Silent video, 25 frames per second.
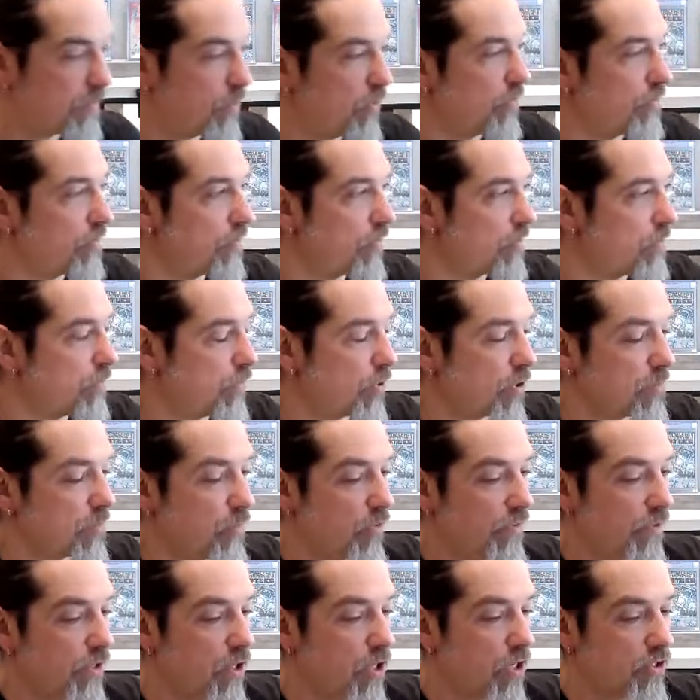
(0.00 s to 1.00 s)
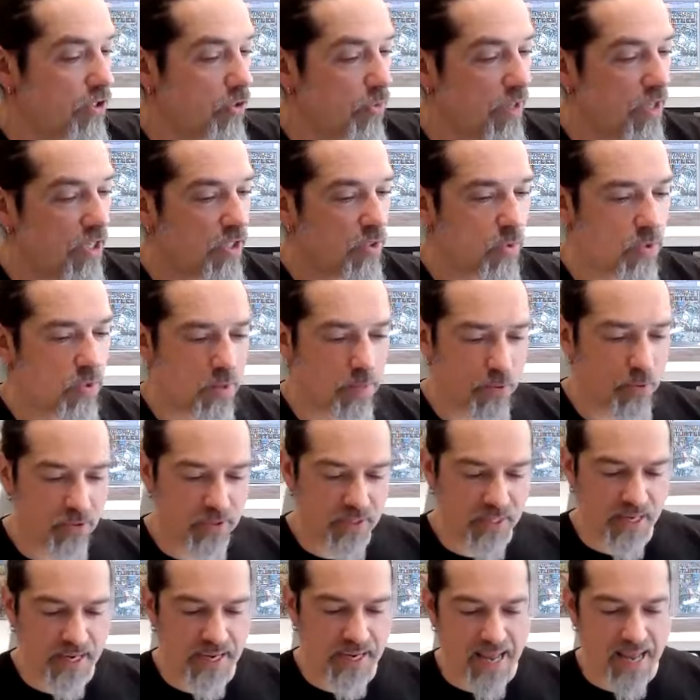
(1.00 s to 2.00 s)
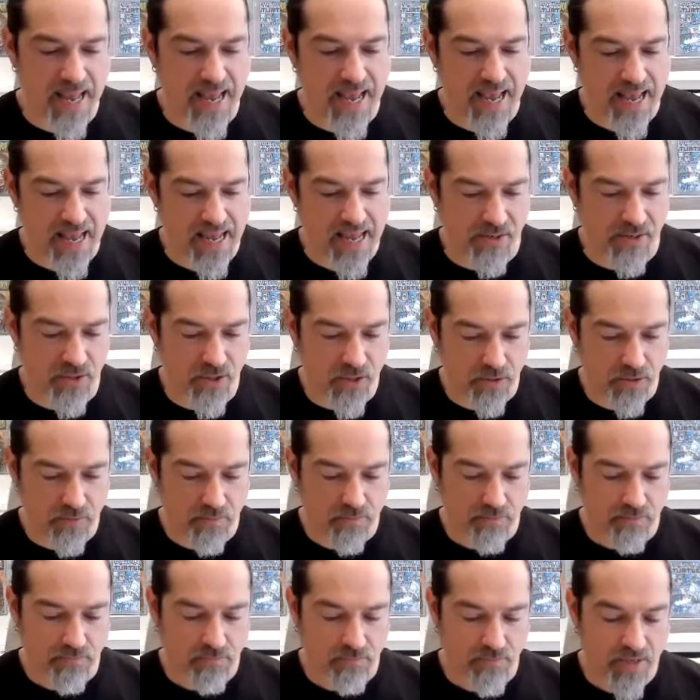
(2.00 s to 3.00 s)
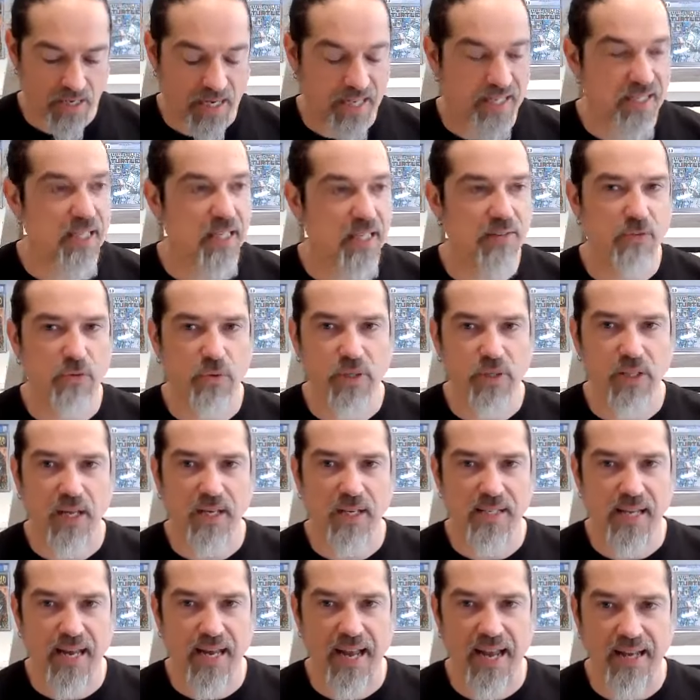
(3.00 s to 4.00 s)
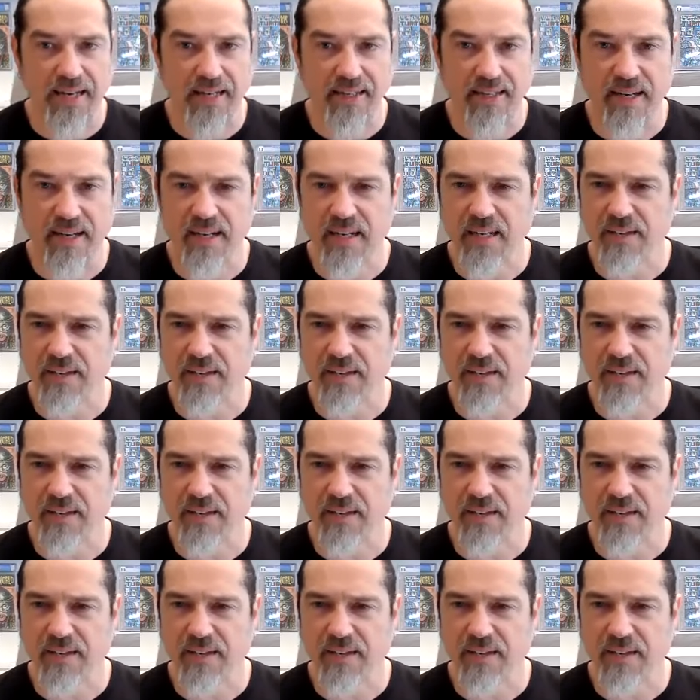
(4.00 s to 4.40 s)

next book moving on to. This was a book that I had that I didn't even realize I had.